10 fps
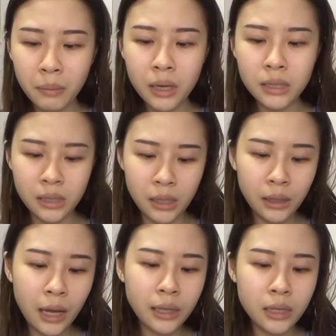But I still
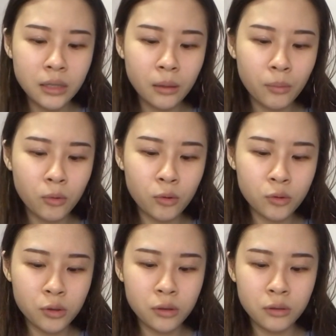like this the
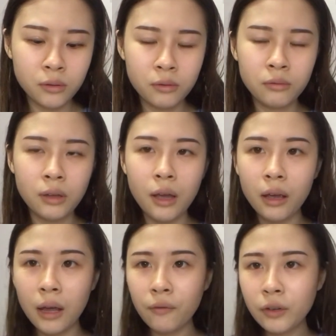most.
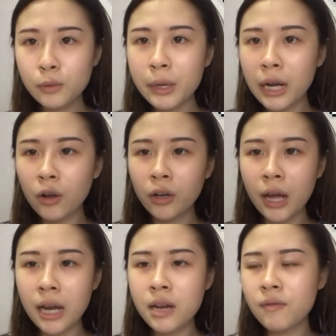At first when I got
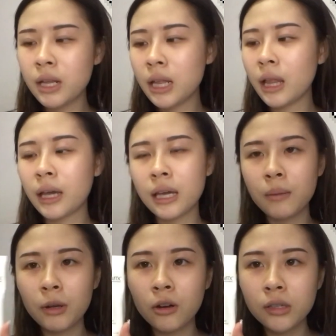it, I didn't really like
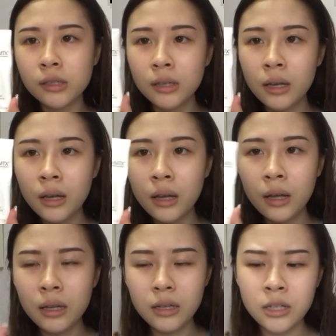it because
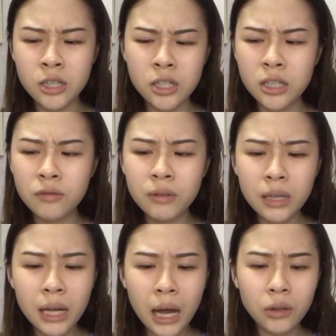it's just
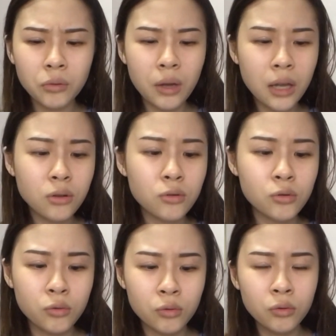really hard to get
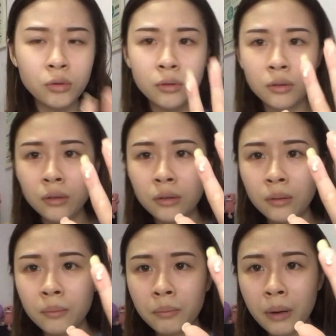used to.
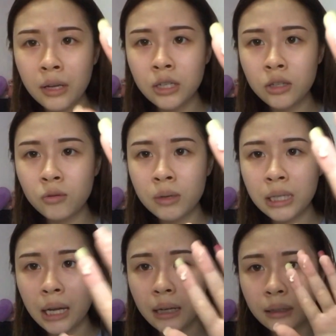But I just
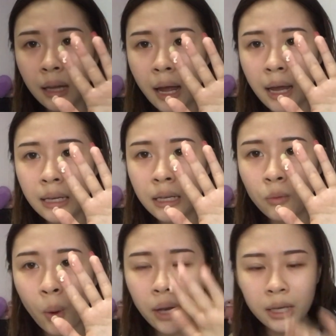squeeze like a tiny
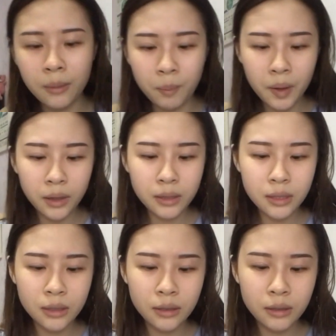whiny bit.